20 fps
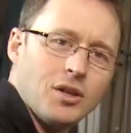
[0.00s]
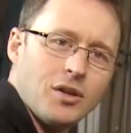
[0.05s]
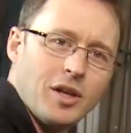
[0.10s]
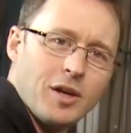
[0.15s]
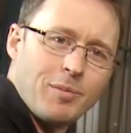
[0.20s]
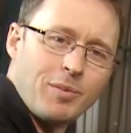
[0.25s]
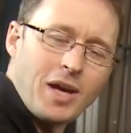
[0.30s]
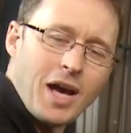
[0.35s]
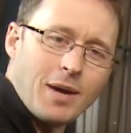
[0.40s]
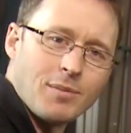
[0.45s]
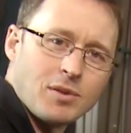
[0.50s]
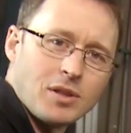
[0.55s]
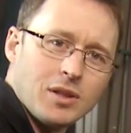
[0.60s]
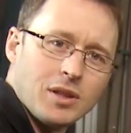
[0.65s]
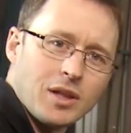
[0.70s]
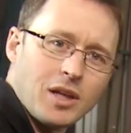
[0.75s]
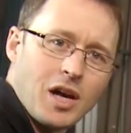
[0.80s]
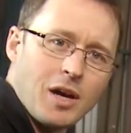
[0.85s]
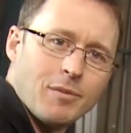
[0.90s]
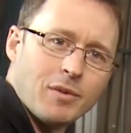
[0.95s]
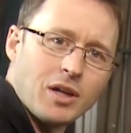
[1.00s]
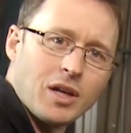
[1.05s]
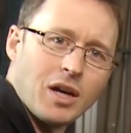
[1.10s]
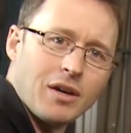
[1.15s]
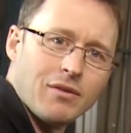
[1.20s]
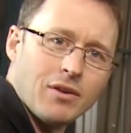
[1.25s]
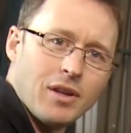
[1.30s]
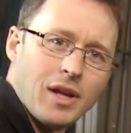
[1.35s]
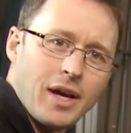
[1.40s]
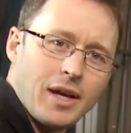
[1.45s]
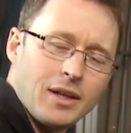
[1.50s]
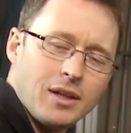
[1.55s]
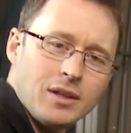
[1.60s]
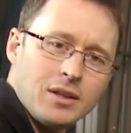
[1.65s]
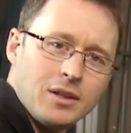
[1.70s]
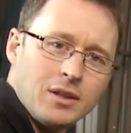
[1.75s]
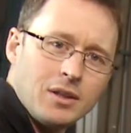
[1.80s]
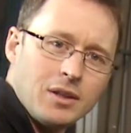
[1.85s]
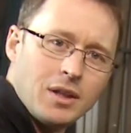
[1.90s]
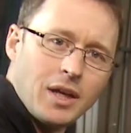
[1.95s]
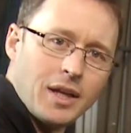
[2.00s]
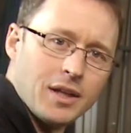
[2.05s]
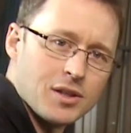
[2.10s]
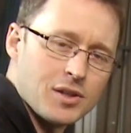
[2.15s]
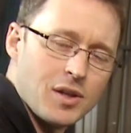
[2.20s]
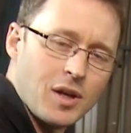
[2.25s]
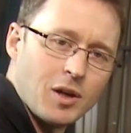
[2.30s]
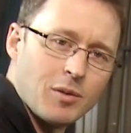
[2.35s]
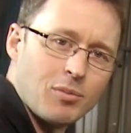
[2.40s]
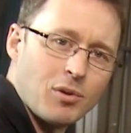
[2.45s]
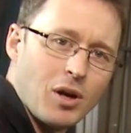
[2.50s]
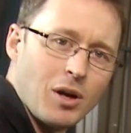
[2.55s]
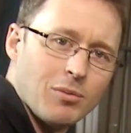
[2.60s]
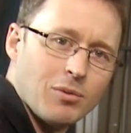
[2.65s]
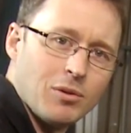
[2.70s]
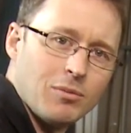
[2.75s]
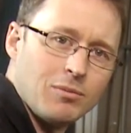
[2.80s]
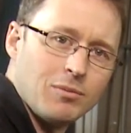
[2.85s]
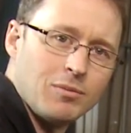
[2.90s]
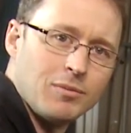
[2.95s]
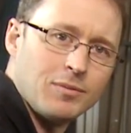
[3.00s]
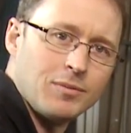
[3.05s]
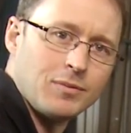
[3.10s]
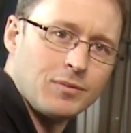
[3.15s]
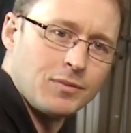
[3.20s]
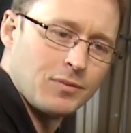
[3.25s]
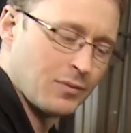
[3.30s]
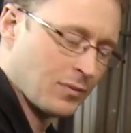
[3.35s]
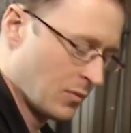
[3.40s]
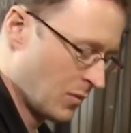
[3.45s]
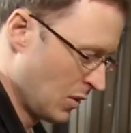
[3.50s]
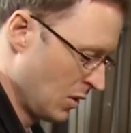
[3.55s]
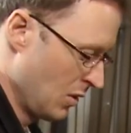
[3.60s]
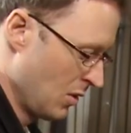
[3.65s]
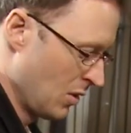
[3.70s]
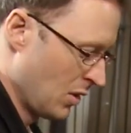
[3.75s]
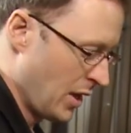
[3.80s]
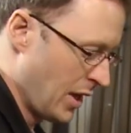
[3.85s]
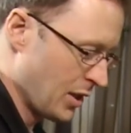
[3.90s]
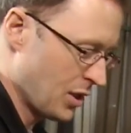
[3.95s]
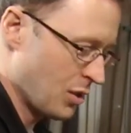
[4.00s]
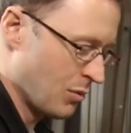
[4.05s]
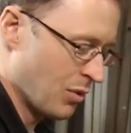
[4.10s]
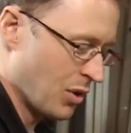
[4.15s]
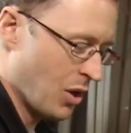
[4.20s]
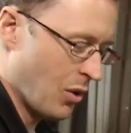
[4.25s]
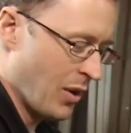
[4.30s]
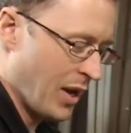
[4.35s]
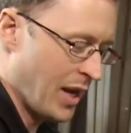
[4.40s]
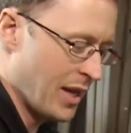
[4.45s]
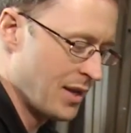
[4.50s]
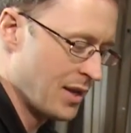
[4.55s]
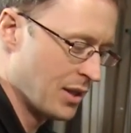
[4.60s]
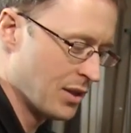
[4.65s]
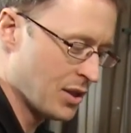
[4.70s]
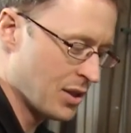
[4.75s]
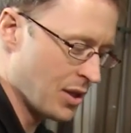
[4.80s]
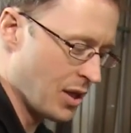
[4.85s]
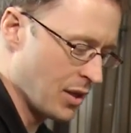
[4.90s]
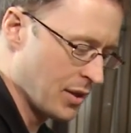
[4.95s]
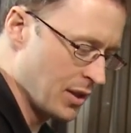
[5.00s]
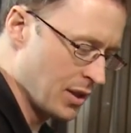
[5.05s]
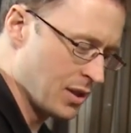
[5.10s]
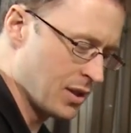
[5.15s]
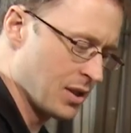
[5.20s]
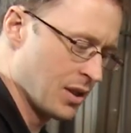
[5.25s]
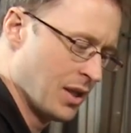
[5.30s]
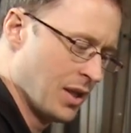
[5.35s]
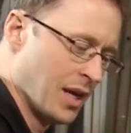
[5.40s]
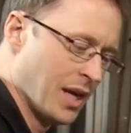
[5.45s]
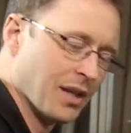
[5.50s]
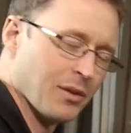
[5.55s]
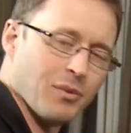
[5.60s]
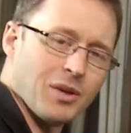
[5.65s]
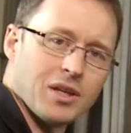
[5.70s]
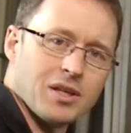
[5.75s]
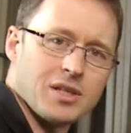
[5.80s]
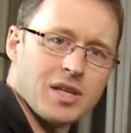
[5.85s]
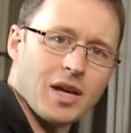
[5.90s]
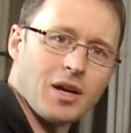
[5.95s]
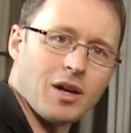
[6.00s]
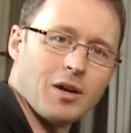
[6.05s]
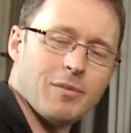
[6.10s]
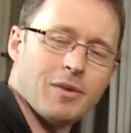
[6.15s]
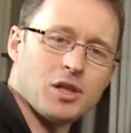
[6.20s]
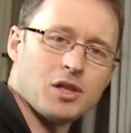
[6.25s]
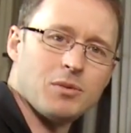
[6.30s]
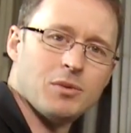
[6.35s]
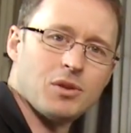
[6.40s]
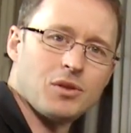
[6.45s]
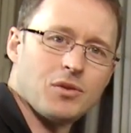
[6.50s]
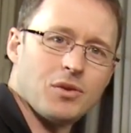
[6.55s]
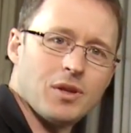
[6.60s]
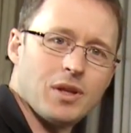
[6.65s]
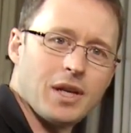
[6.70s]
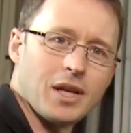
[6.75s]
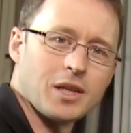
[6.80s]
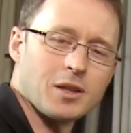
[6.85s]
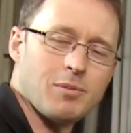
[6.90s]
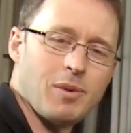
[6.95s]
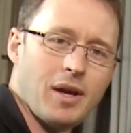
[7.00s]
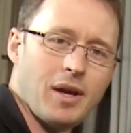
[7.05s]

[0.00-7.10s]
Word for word: your hip cap's gonna come and cover that, and it's not a problem. Okay, so we'll go ahead and install this and then we can take our measurements for the next